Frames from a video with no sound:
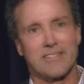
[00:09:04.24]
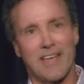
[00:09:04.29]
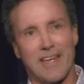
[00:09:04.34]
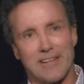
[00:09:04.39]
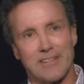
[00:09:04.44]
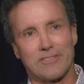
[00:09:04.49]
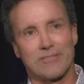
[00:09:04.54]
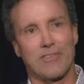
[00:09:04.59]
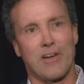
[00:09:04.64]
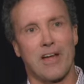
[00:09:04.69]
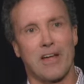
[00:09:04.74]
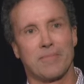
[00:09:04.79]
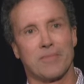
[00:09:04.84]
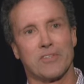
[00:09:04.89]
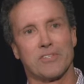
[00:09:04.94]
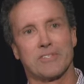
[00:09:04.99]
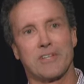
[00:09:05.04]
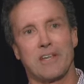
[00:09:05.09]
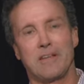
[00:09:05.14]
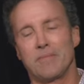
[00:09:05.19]
satisfiable
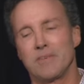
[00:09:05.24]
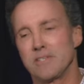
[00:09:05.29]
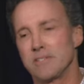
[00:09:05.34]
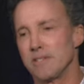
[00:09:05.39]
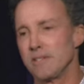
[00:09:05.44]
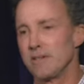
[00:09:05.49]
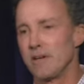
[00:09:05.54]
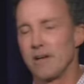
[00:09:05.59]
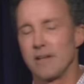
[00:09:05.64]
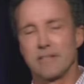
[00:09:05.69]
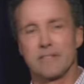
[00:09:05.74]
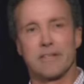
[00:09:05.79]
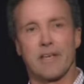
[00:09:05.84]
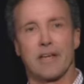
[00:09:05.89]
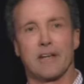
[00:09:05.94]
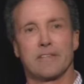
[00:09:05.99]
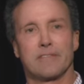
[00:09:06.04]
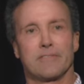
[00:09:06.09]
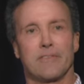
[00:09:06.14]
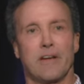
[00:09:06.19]
statements and
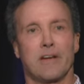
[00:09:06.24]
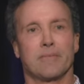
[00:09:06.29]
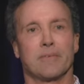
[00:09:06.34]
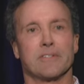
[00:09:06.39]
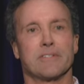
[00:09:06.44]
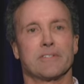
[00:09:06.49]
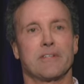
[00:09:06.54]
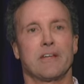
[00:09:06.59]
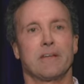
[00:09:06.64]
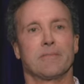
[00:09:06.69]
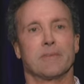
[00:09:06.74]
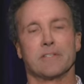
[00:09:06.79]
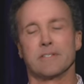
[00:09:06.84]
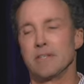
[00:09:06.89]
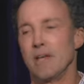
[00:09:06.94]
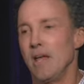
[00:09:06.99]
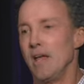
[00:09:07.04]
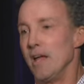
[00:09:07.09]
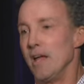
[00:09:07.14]
non-satisfiable statements.